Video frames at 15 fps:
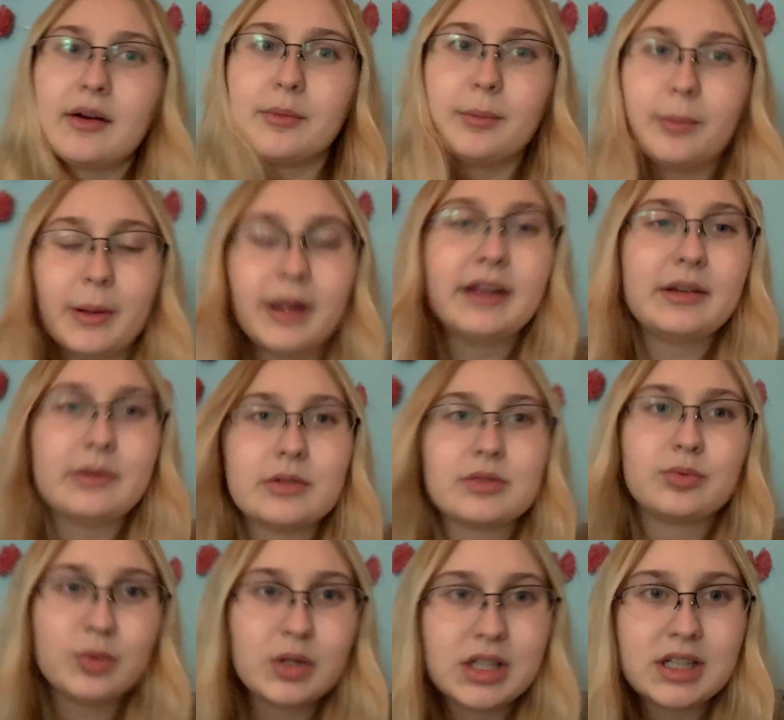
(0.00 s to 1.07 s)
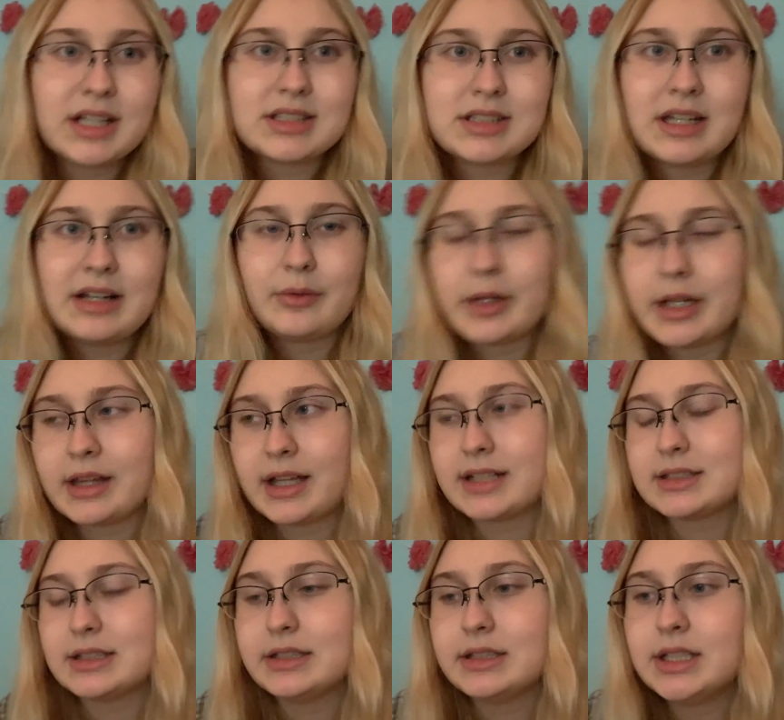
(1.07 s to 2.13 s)
now, but it was really nice today, I really
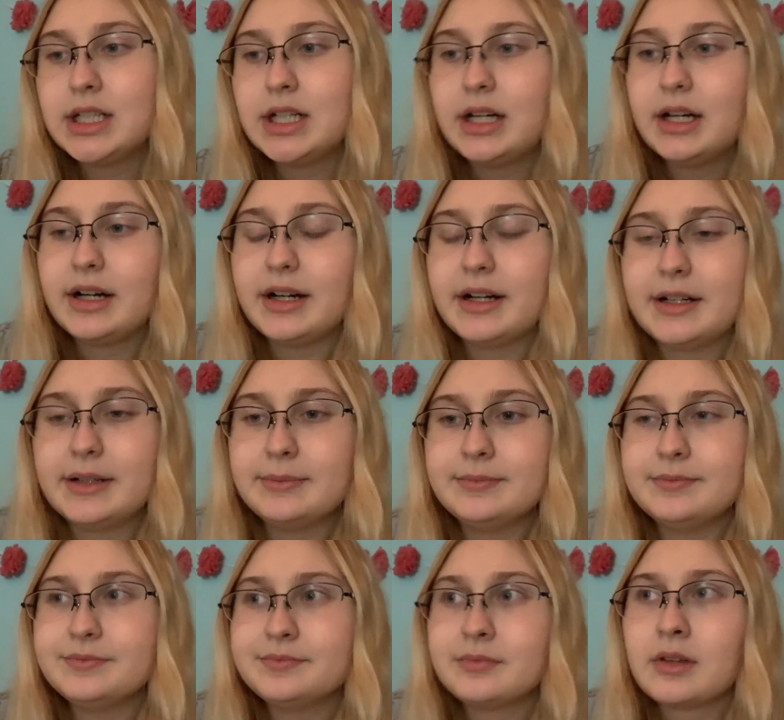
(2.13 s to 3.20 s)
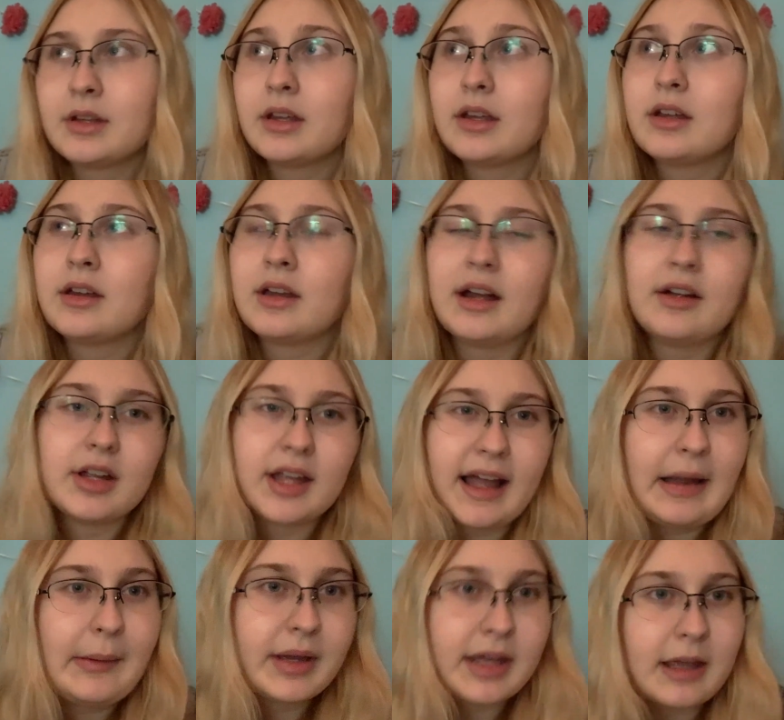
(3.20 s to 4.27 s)
liked it, um, really like
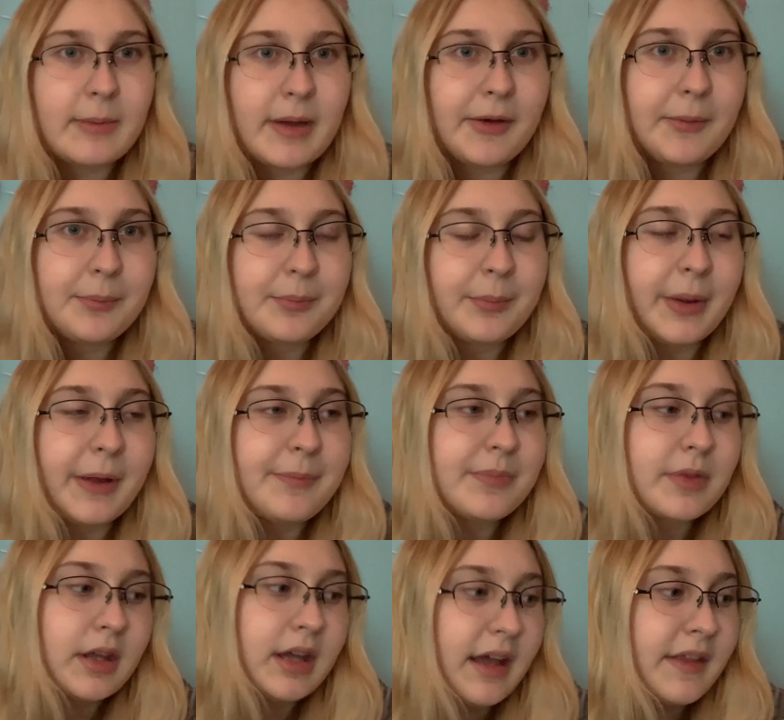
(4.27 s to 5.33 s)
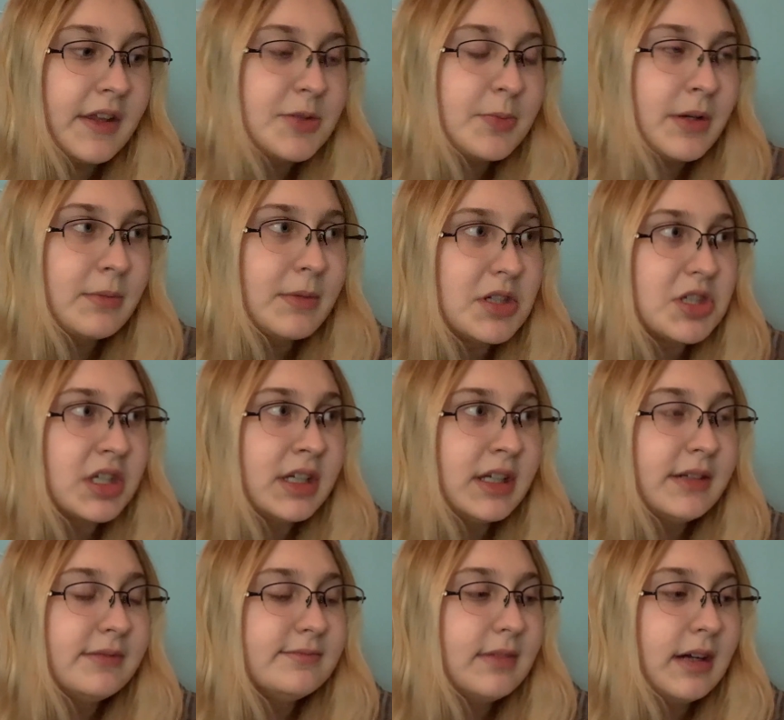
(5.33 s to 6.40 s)
how it came out. But yeah, that's pretty much it.
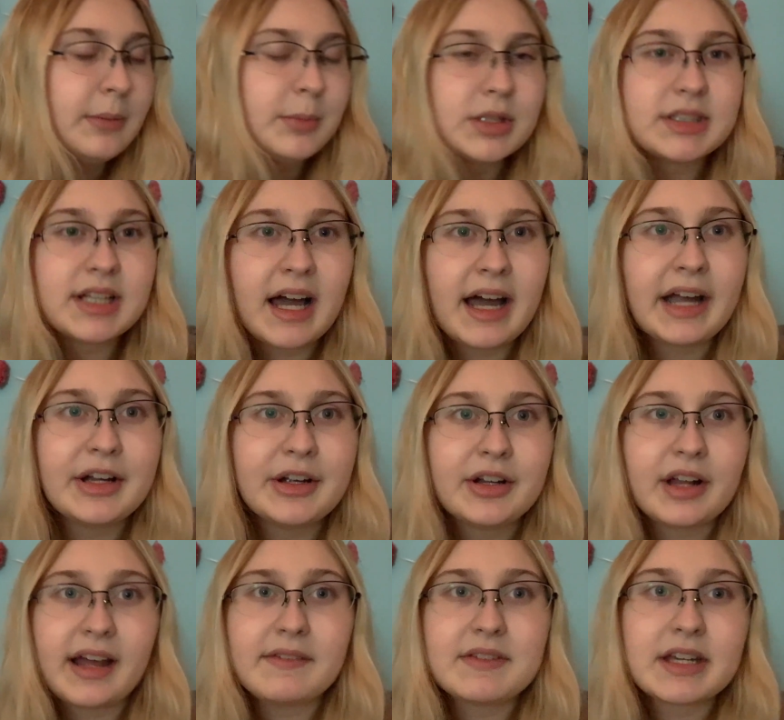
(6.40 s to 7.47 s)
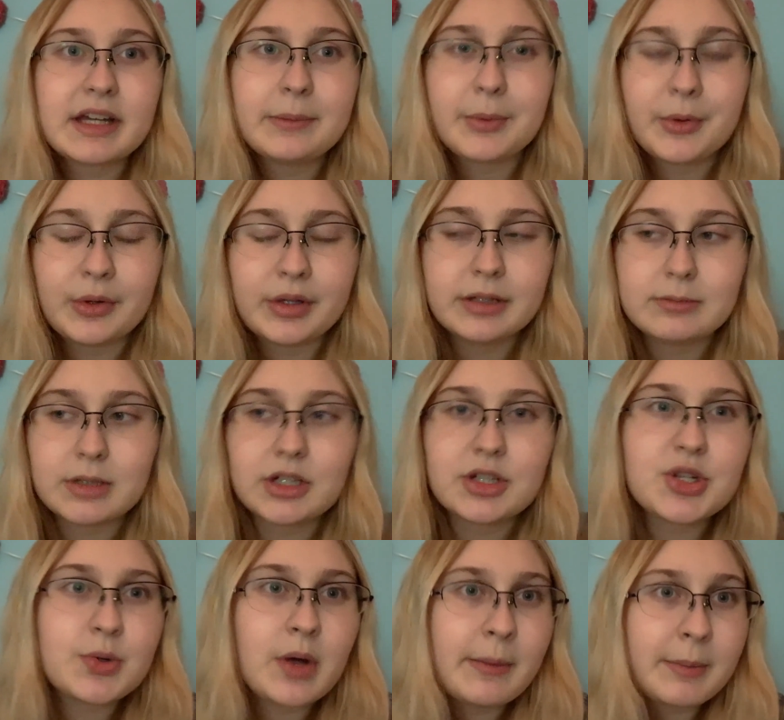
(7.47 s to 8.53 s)
I'm really tired. I have to get up early tomorrow,
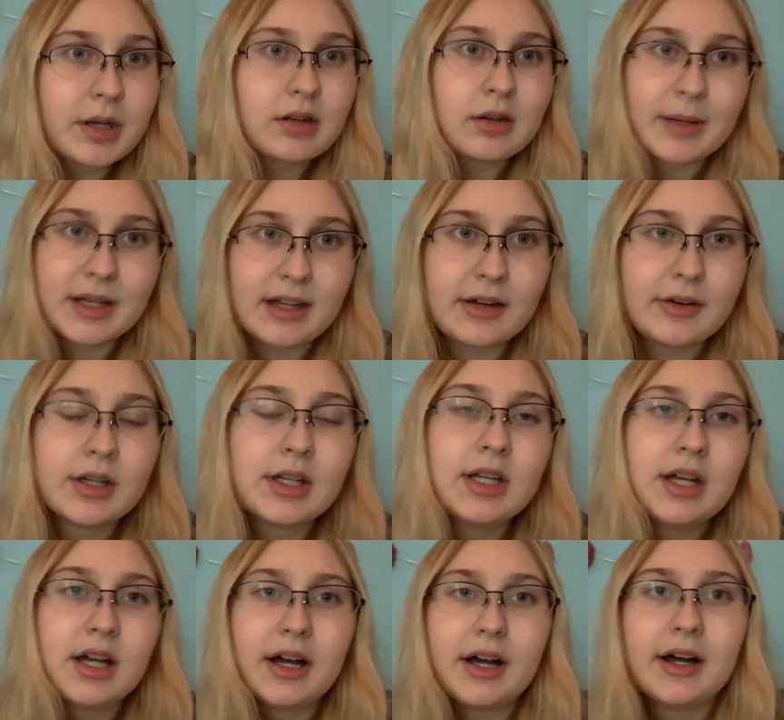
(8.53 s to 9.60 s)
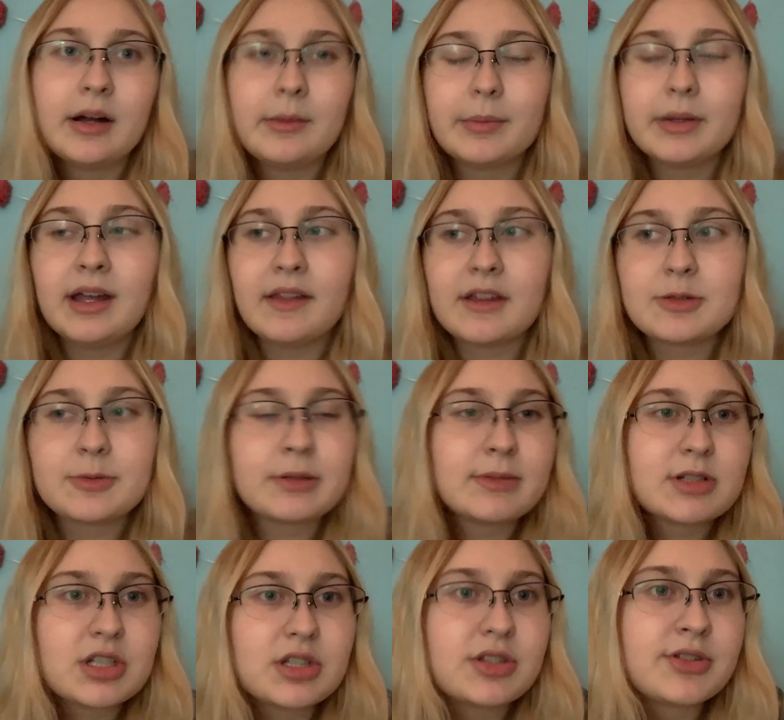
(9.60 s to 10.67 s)
so I'm gonna go to bed now. Um, but yeah, that's pretty
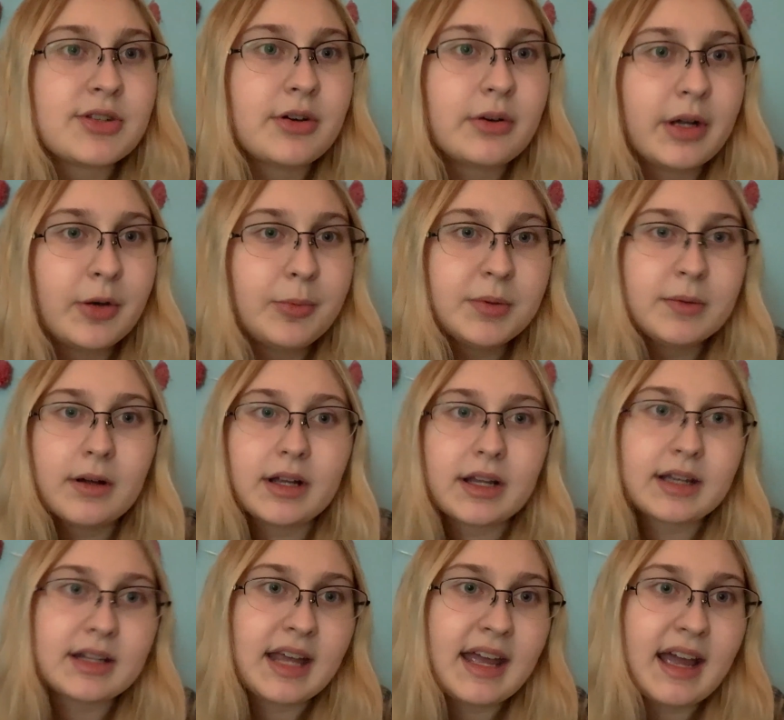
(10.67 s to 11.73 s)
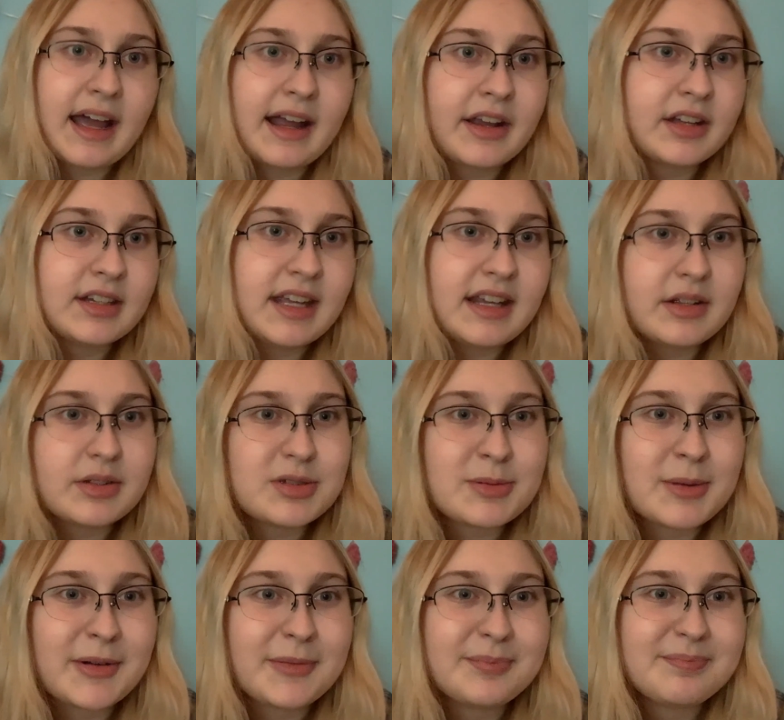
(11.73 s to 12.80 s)
much it. So I hope you all had a good day. I had a good day, and I'll see you
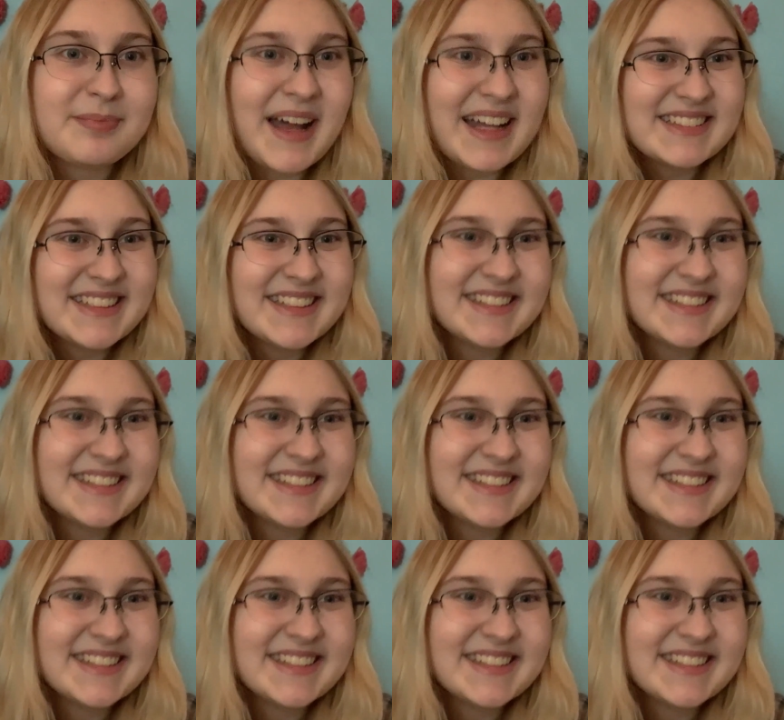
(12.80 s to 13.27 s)
tomorrow. Bye.